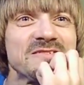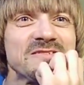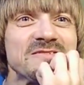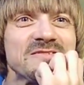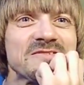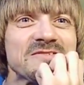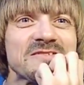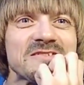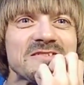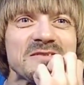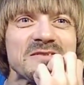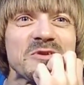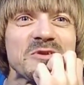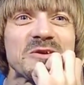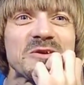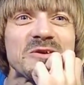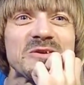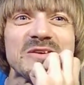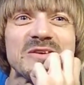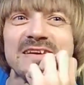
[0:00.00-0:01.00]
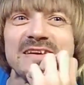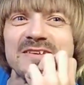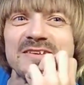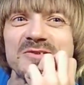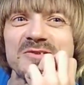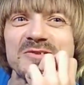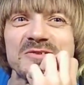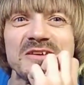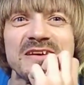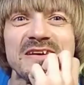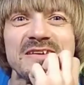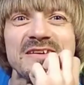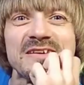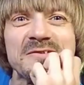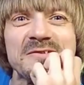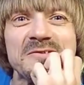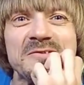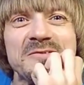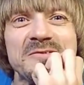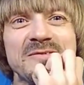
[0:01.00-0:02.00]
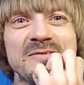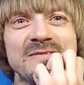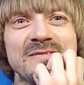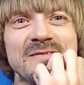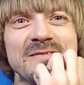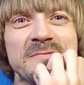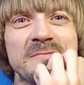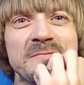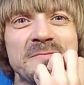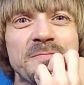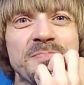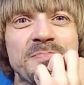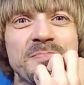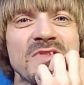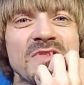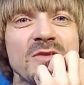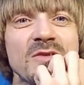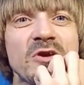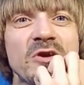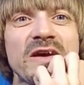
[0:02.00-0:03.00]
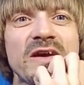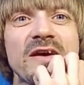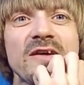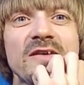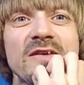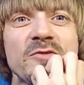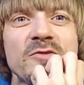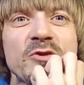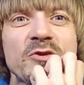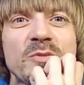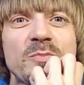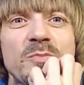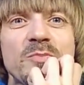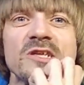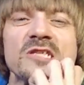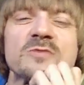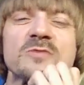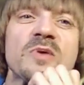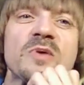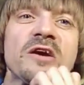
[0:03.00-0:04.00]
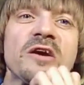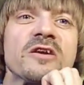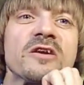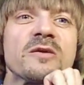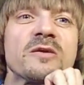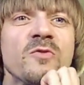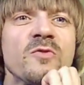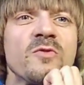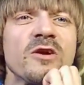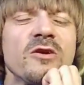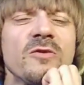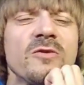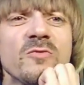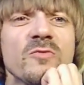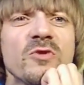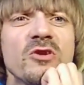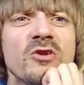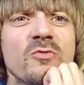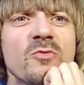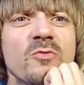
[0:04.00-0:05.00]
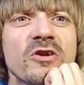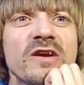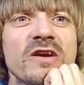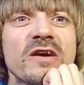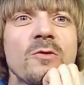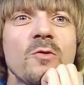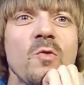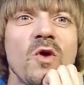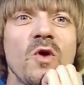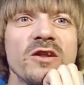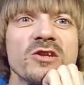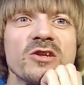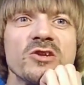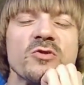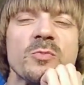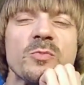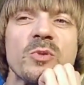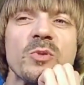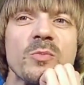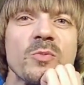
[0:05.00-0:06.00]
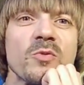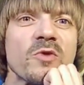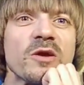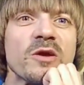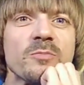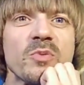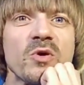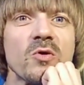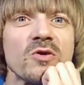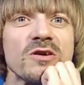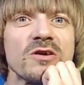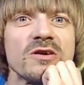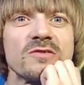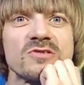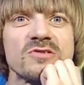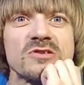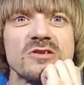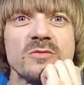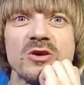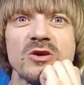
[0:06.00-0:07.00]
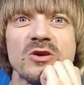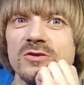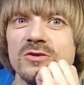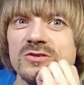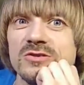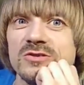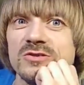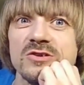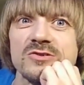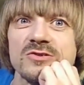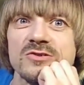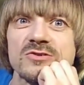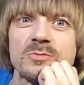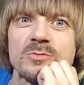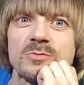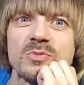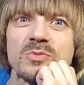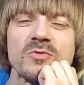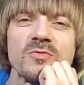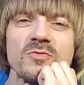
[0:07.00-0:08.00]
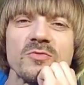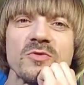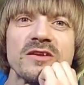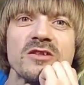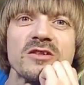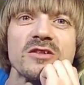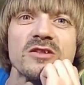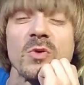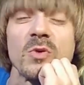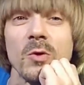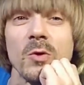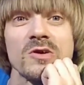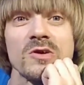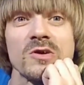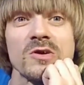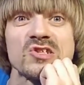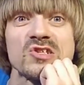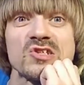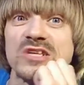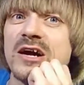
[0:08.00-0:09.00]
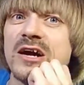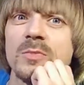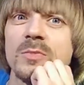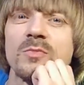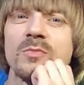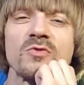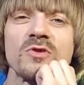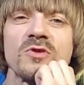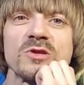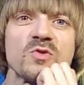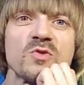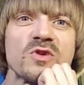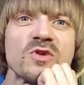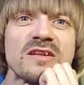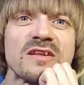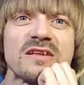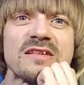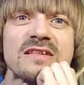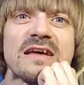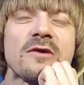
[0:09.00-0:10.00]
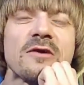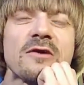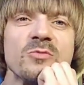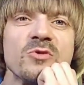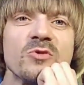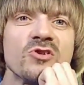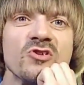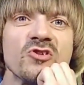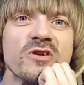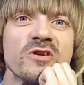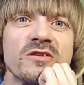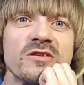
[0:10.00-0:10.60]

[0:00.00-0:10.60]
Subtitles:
because I'm not going to answer that. Did Weird Al ever do a Prince parody? Well, you know, Weird Al wanted to do the Purple Rain polka. It was going to be all the songs on Purple Rain in a polka style, but Prince wouldn't allow him to do it.